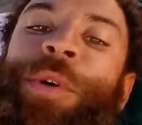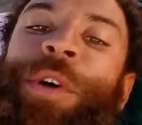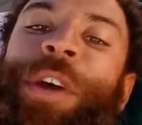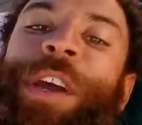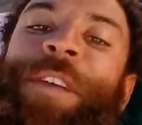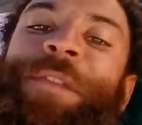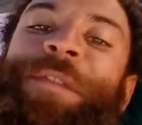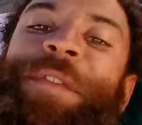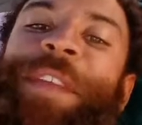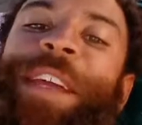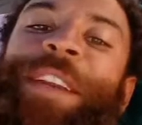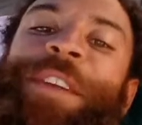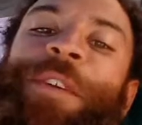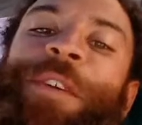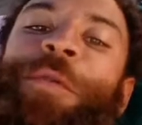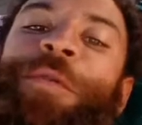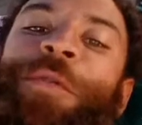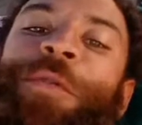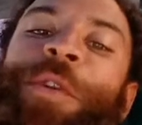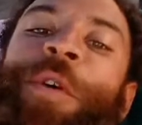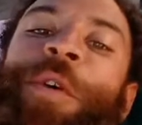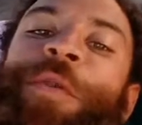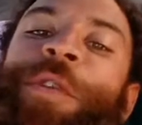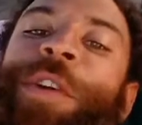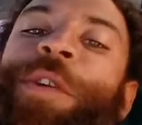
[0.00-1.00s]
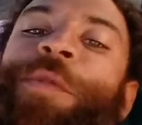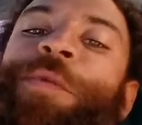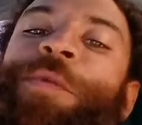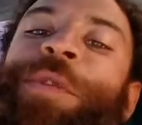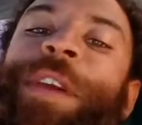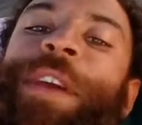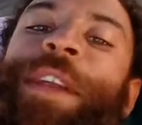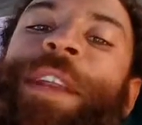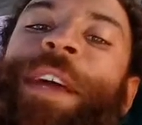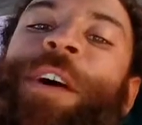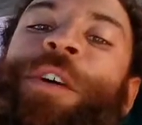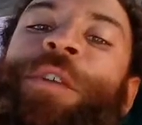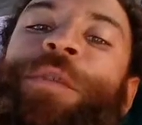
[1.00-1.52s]
if they don't know you
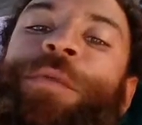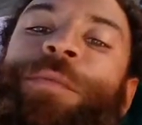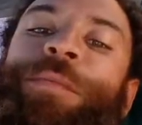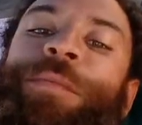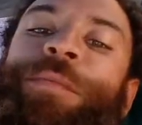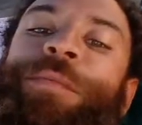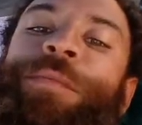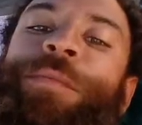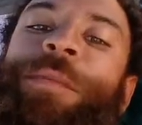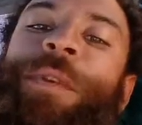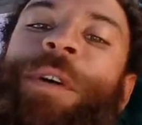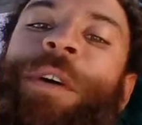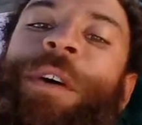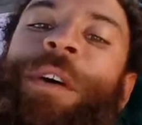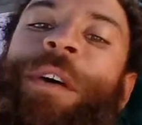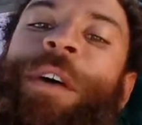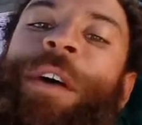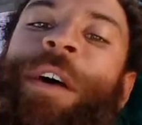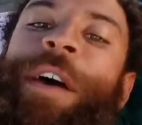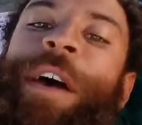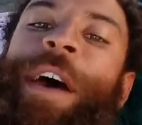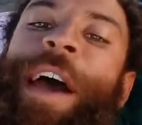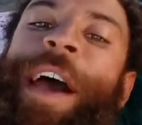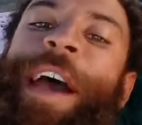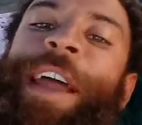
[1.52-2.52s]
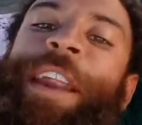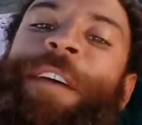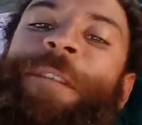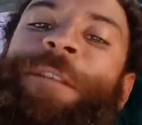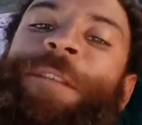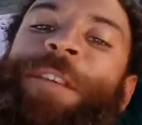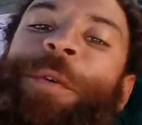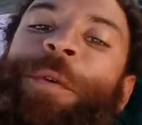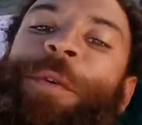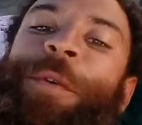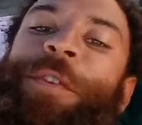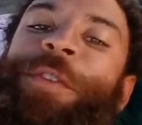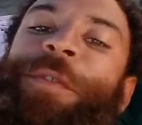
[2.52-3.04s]
need help. And if
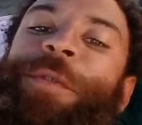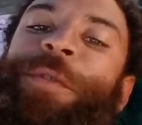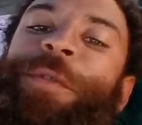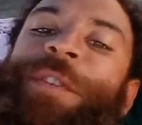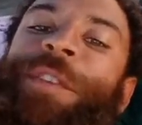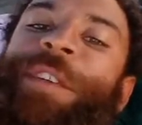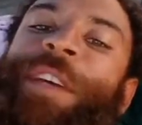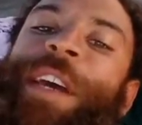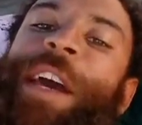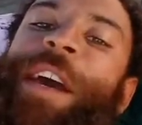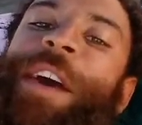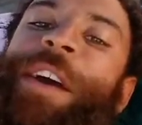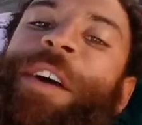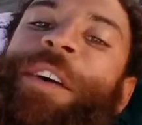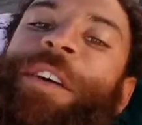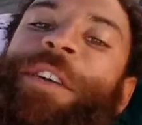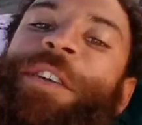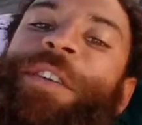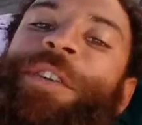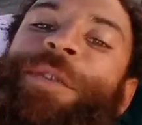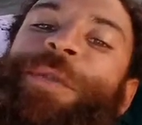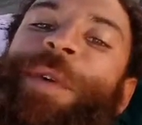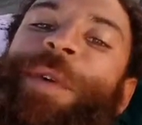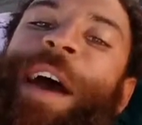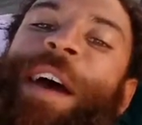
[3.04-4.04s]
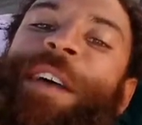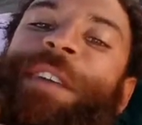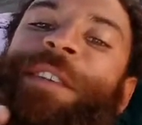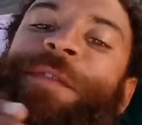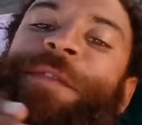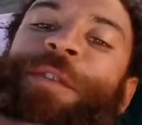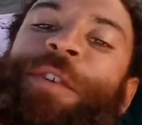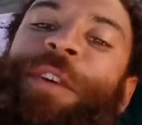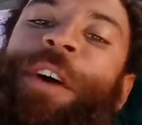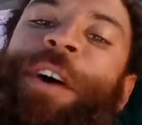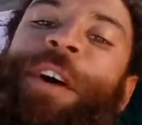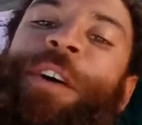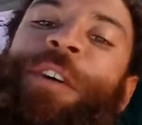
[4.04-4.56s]
you are too scared to ask
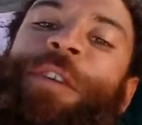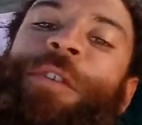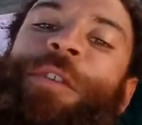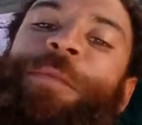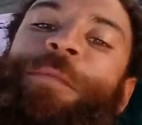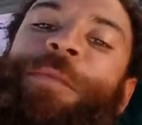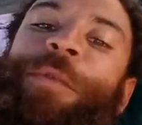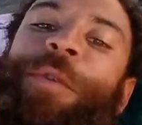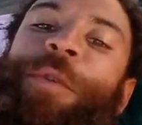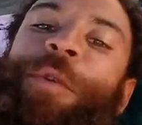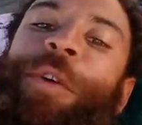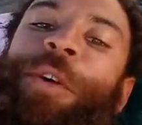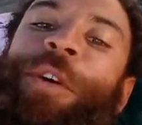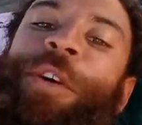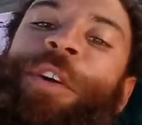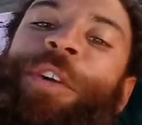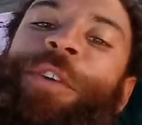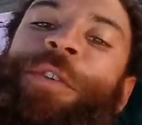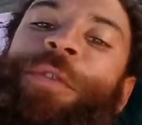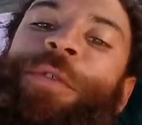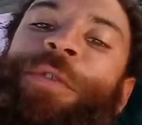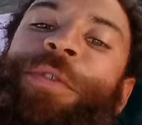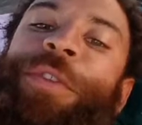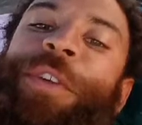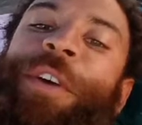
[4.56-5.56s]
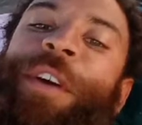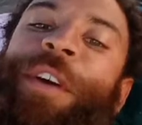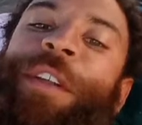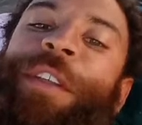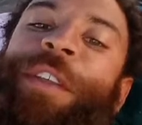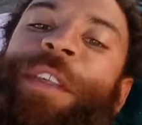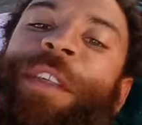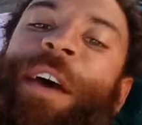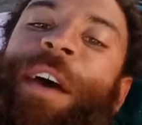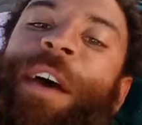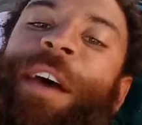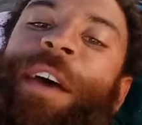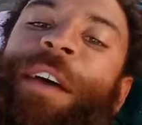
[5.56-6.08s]
for help, or you think
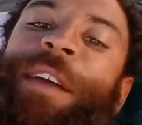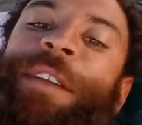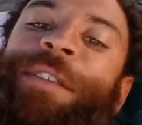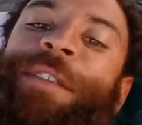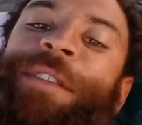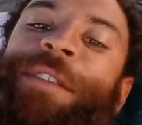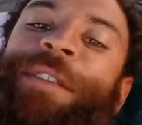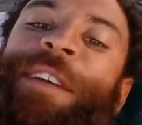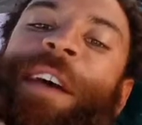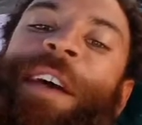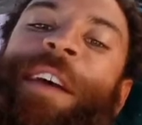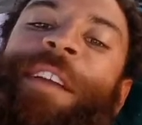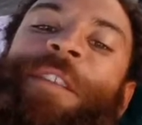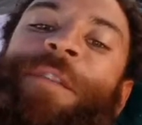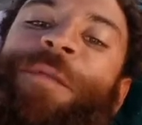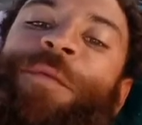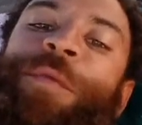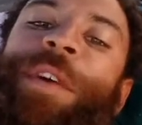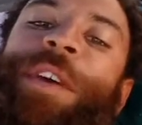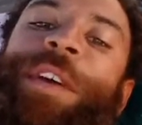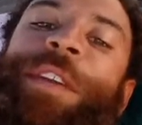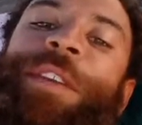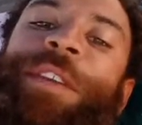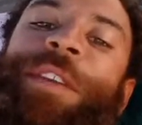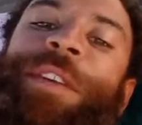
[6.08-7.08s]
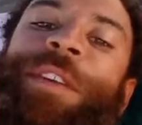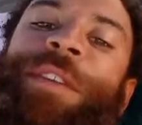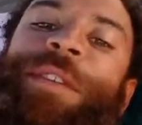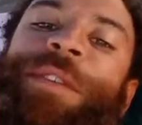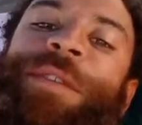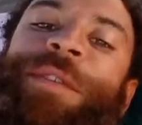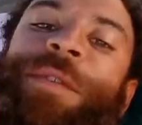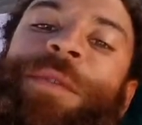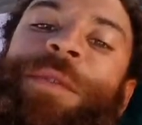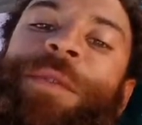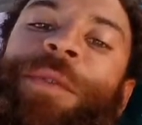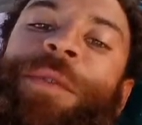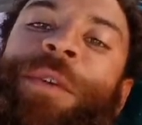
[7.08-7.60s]
that it's a sign of weakness,
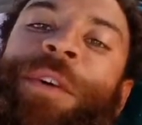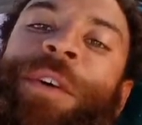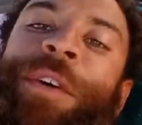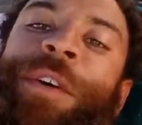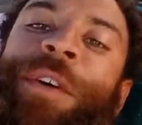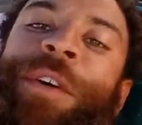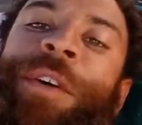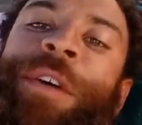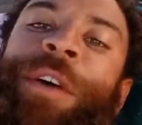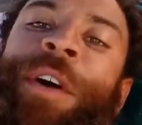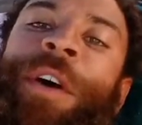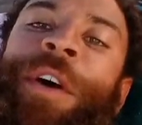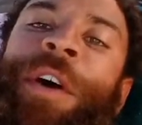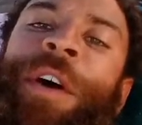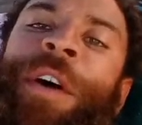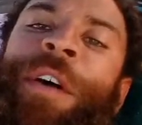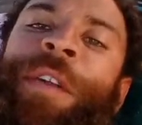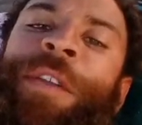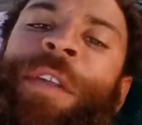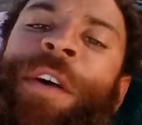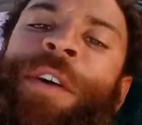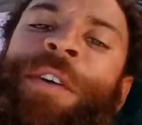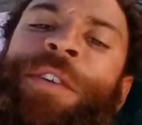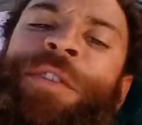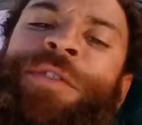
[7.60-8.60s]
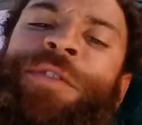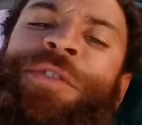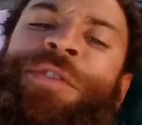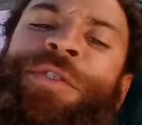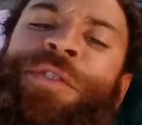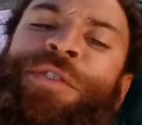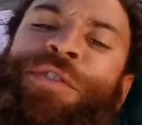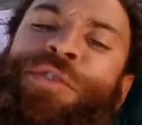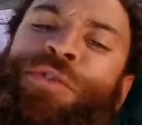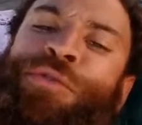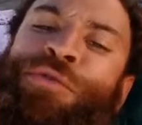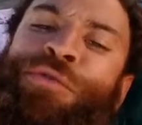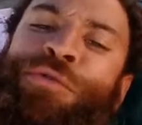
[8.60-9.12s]
or that you should
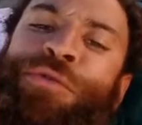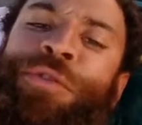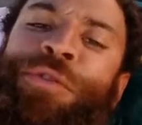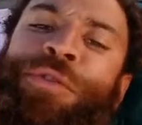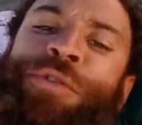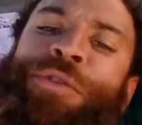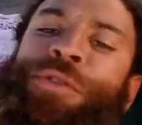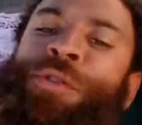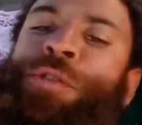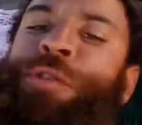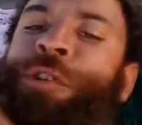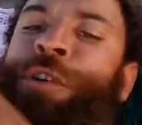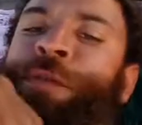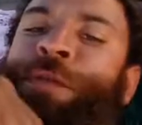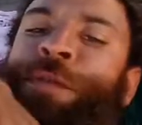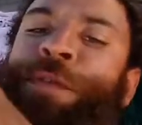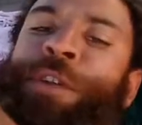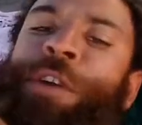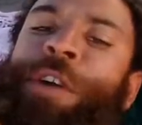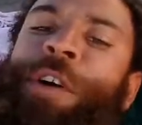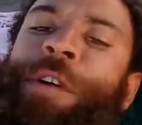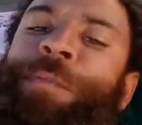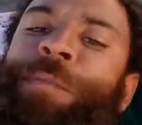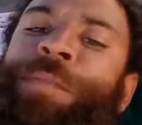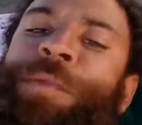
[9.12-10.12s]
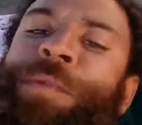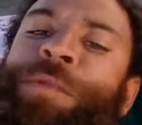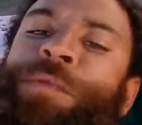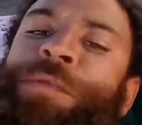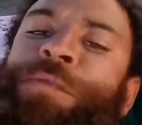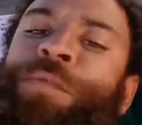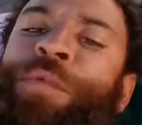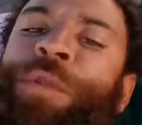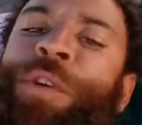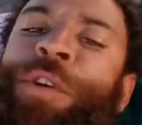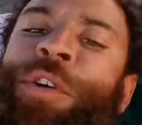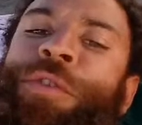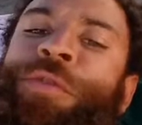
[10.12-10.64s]
just toughen up and
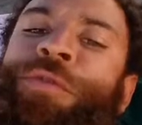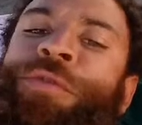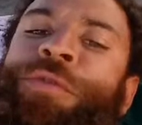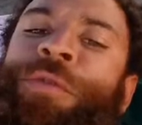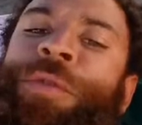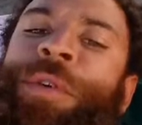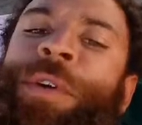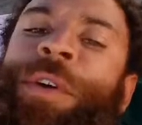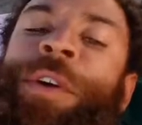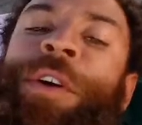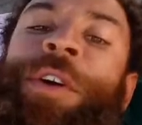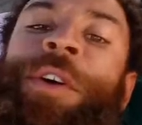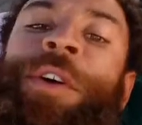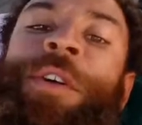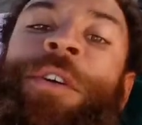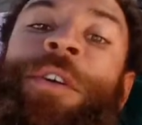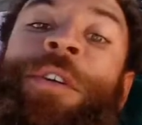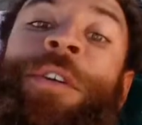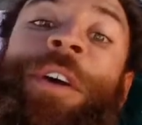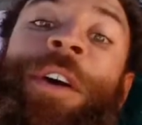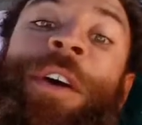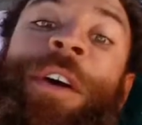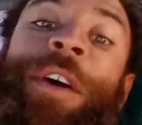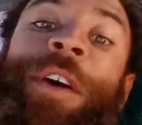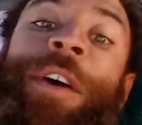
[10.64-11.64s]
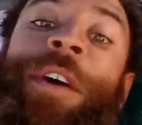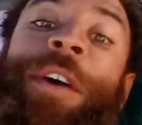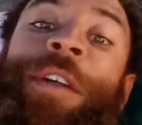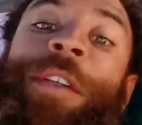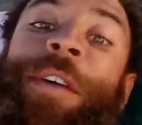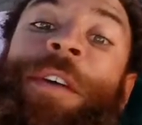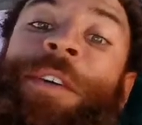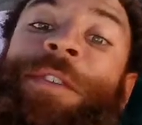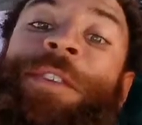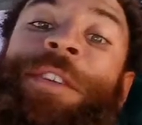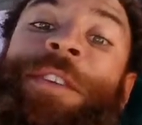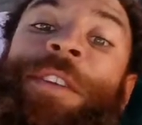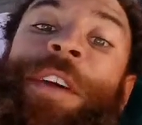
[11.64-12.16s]
work through it. Okay,
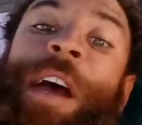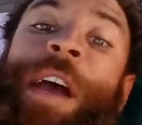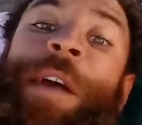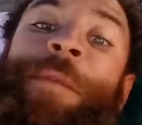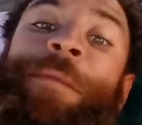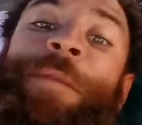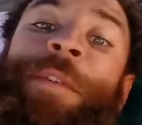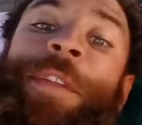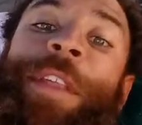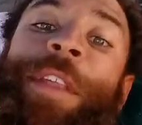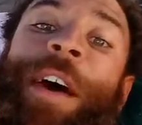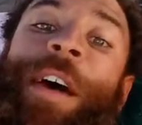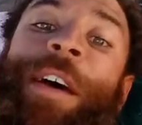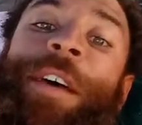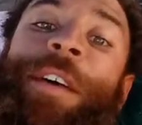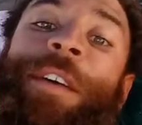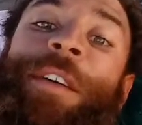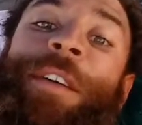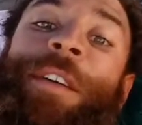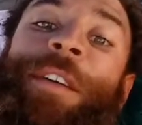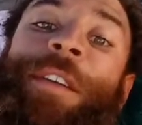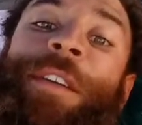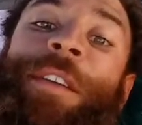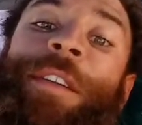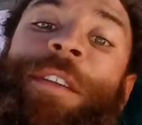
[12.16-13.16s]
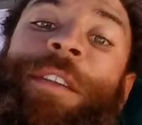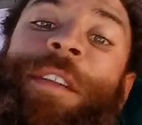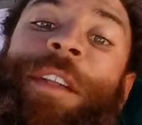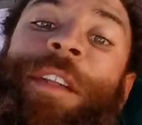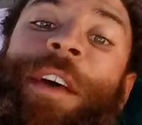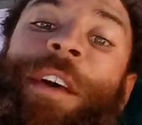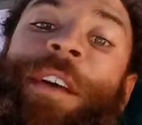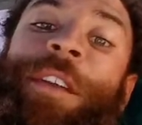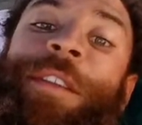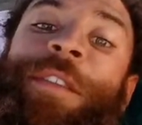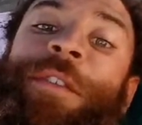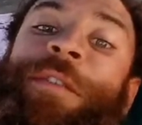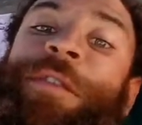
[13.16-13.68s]
there's a time for that.
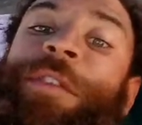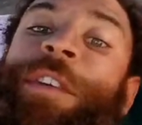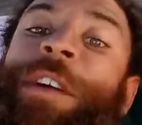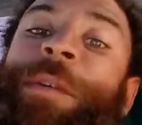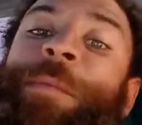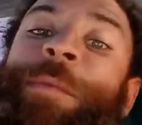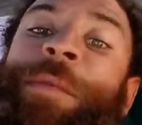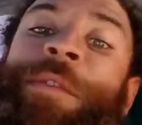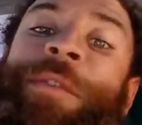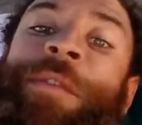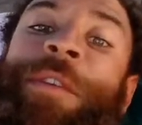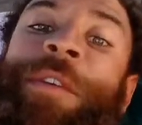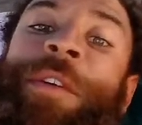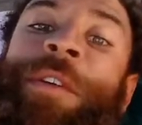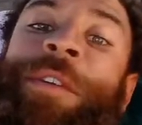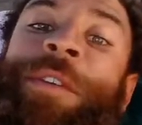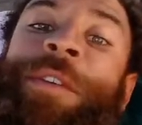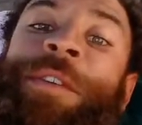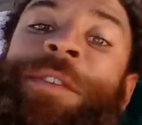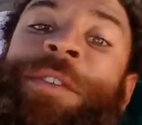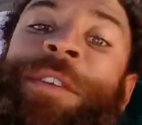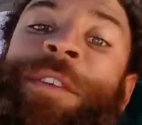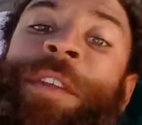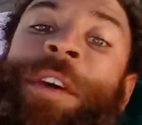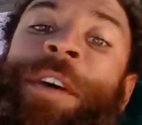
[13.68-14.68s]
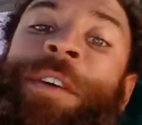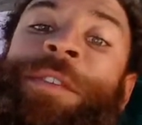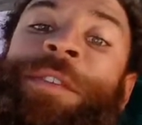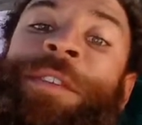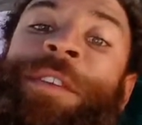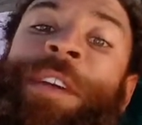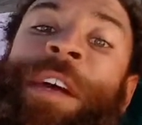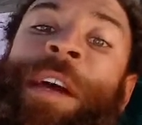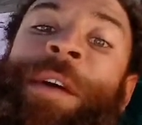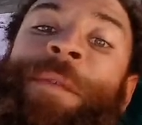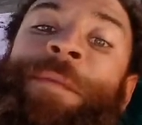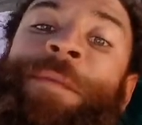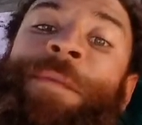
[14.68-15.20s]
Like, don't get me wrong. There's a
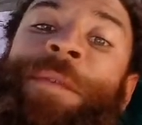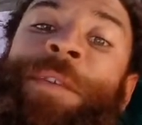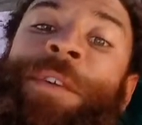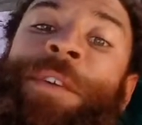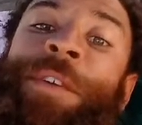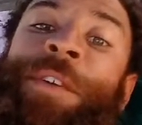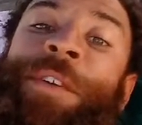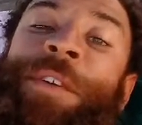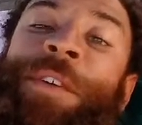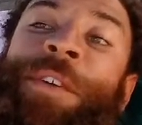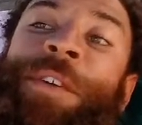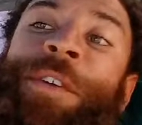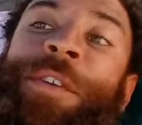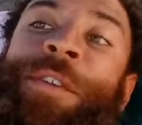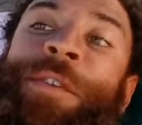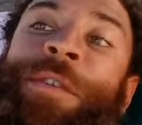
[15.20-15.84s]
time for,